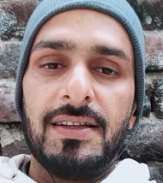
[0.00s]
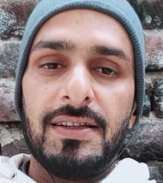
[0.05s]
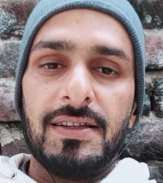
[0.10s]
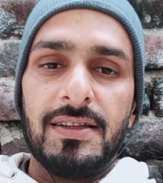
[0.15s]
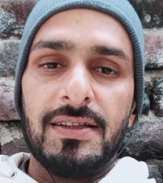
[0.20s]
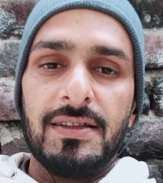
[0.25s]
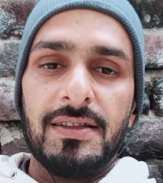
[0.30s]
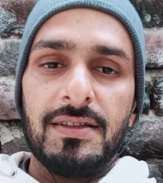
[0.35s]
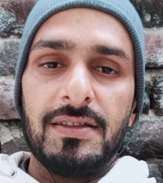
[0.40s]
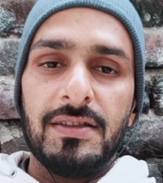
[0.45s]

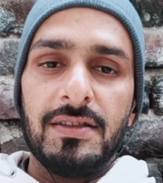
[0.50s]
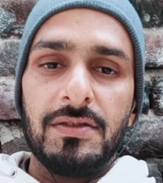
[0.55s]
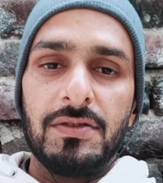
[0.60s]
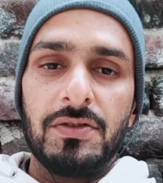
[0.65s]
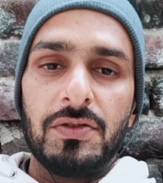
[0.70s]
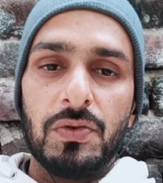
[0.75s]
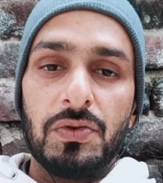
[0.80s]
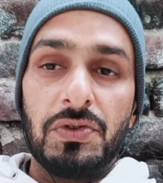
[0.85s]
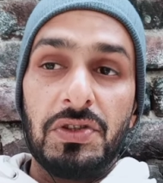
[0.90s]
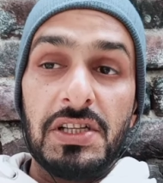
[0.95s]

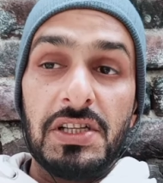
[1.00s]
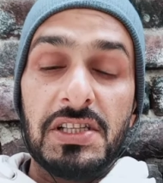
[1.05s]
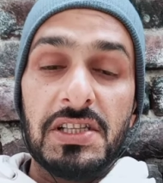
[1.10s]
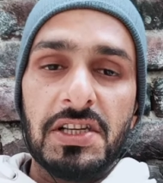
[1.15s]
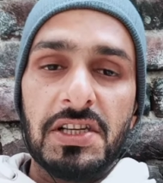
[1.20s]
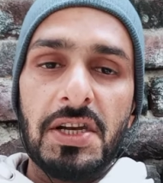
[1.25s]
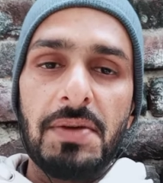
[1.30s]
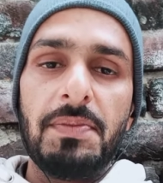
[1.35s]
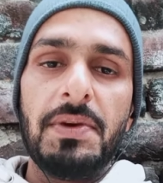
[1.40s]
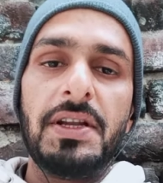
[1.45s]
to
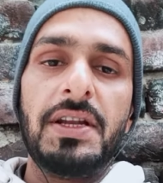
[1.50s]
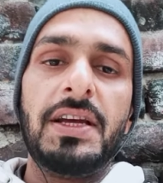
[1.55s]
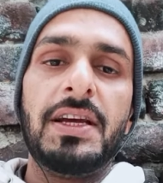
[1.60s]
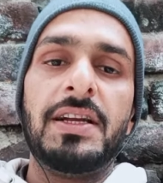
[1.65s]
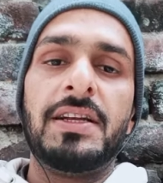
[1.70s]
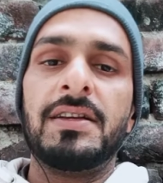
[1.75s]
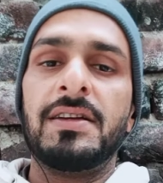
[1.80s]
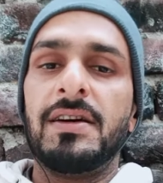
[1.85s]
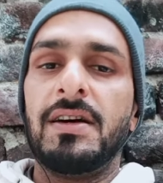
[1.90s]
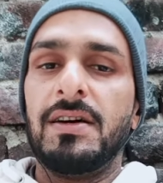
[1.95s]

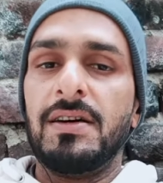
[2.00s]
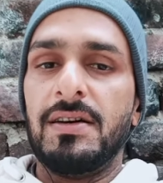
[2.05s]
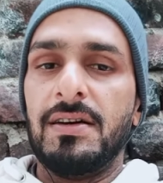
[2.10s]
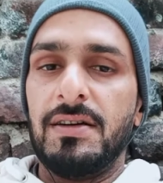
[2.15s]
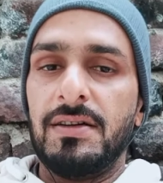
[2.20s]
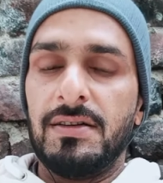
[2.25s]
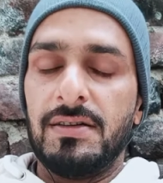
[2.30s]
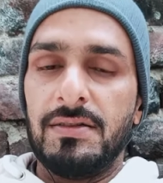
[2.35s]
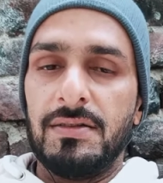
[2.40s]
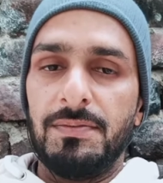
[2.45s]
discriminate
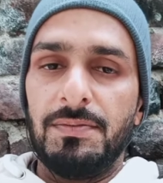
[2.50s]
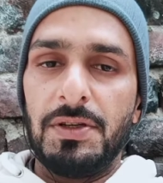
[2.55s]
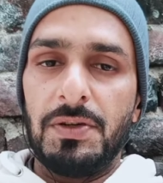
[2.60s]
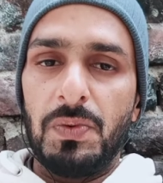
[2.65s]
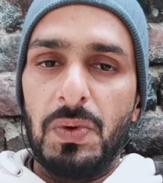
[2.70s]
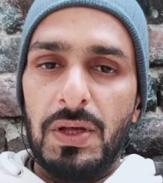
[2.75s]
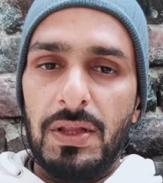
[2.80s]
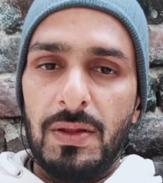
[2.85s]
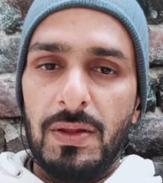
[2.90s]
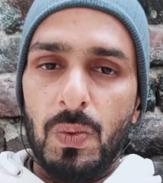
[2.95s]

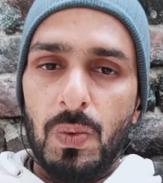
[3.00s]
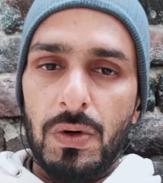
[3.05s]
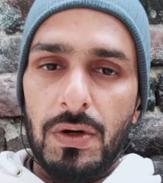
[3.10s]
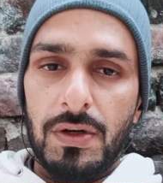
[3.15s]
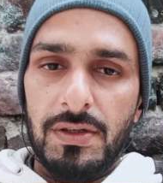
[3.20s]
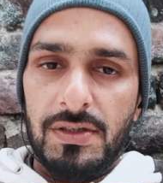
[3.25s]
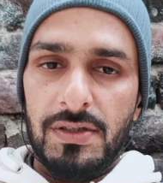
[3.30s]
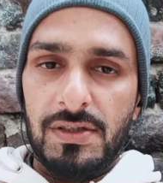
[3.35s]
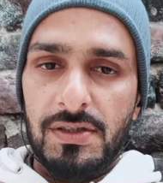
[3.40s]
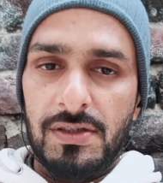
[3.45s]
between the
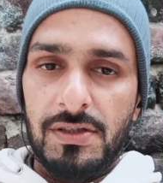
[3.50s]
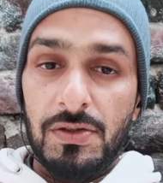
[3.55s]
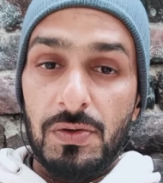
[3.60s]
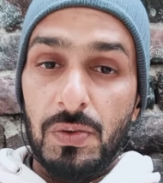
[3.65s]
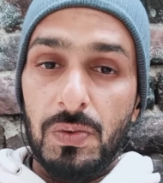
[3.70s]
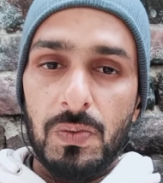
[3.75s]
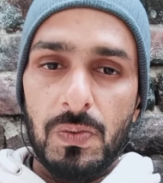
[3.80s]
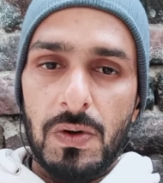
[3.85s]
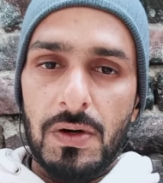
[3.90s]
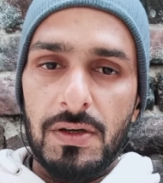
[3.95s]
words, two
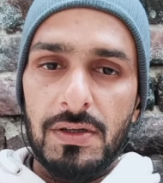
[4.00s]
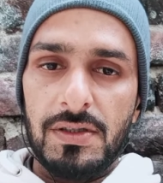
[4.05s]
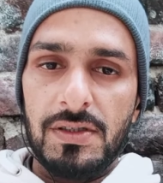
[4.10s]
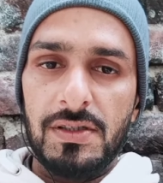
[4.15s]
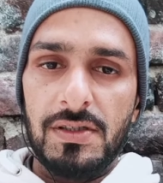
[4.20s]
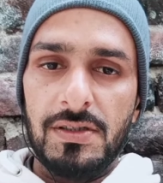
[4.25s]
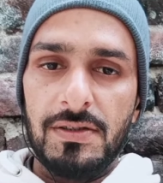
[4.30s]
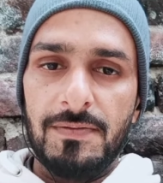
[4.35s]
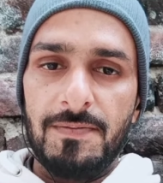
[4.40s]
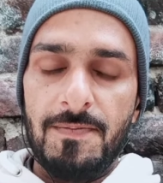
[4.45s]
words,